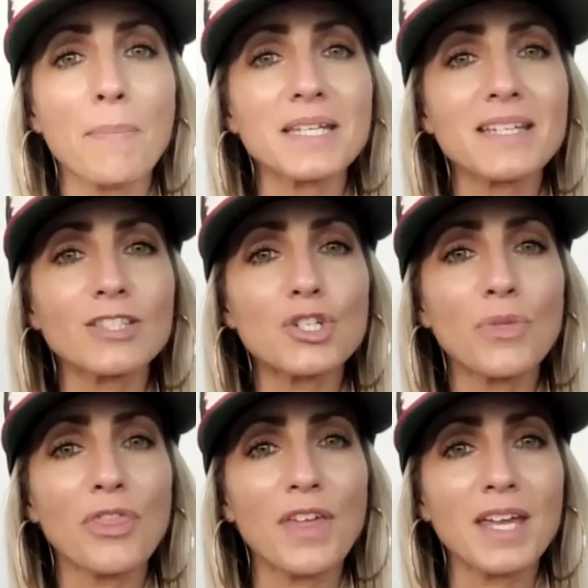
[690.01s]
but it gets
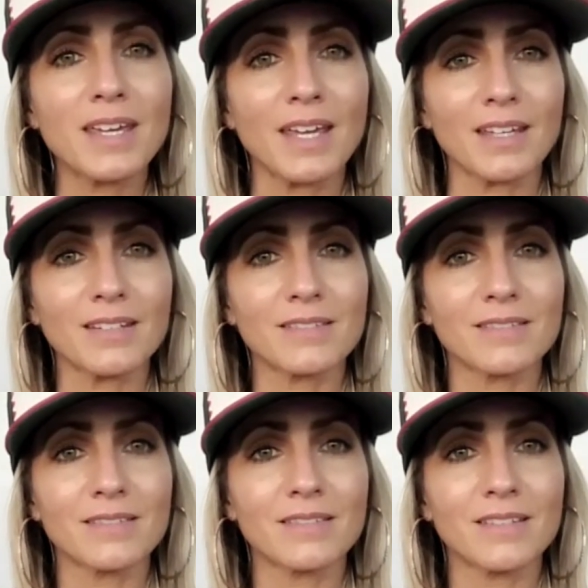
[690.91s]
you thinking.